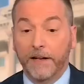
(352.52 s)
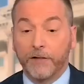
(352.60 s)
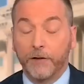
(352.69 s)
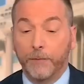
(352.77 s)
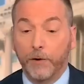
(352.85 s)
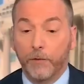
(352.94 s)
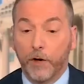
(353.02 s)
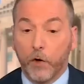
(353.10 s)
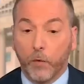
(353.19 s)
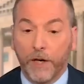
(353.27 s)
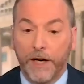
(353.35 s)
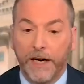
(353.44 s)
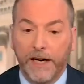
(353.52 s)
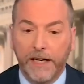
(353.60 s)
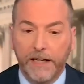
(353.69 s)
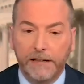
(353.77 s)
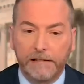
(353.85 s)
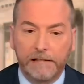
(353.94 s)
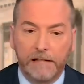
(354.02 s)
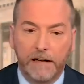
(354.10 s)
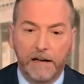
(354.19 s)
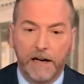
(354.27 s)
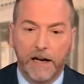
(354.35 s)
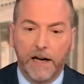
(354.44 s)
I assume you agree
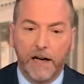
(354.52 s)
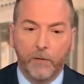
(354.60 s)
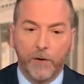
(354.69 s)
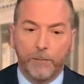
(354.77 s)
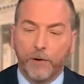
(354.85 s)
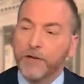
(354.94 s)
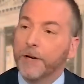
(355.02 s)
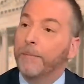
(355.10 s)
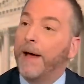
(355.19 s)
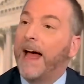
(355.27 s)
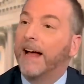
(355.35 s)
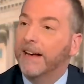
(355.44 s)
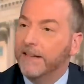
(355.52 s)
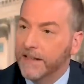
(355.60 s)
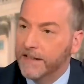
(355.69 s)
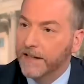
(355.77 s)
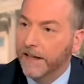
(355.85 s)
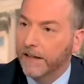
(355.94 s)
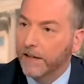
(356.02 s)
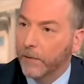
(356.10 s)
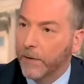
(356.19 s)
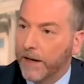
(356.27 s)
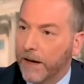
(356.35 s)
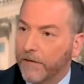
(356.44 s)
uh, with pushing back at Disney
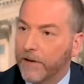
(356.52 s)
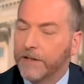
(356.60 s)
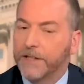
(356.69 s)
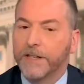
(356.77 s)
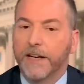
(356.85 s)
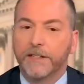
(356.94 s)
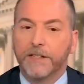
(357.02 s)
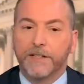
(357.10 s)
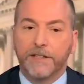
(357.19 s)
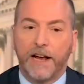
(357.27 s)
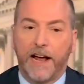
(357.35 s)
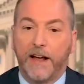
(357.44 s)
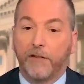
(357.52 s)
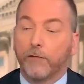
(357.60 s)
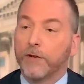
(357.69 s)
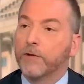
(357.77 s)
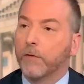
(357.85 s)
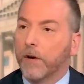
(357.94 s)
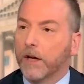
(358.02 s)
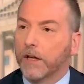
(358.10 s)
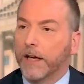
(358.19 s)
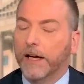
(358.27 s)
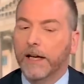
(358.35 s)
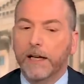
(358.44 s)
the way Governor DeSantis has
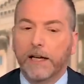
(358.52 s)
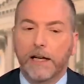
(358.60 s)
rhetorically.